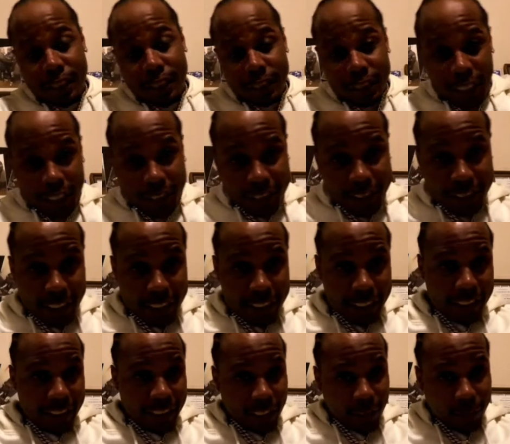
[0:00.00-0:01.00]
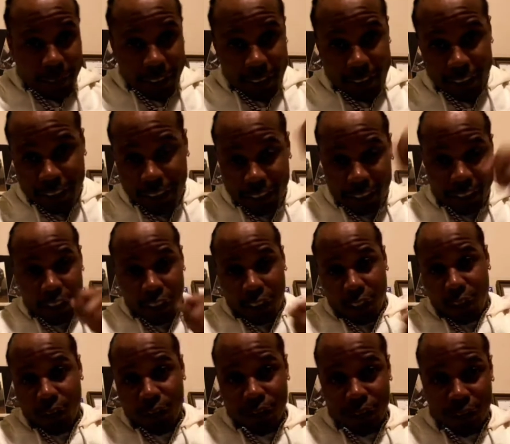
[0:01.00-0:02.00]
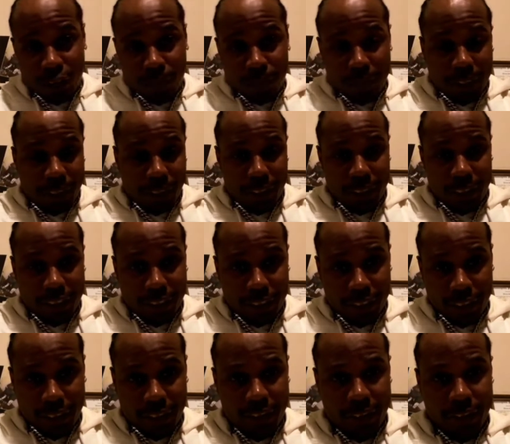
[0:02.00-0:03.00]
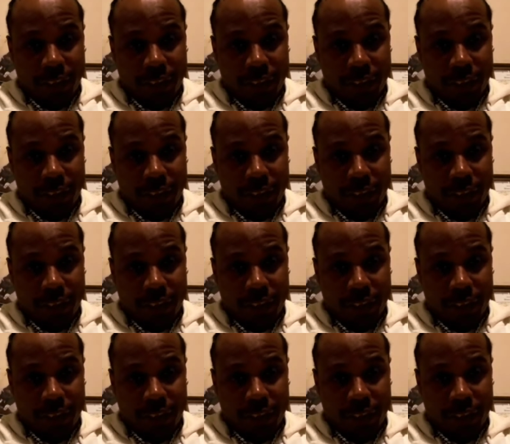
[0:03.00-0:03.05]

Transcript: Dr. King and them and they sick the dogs on them and all that shit.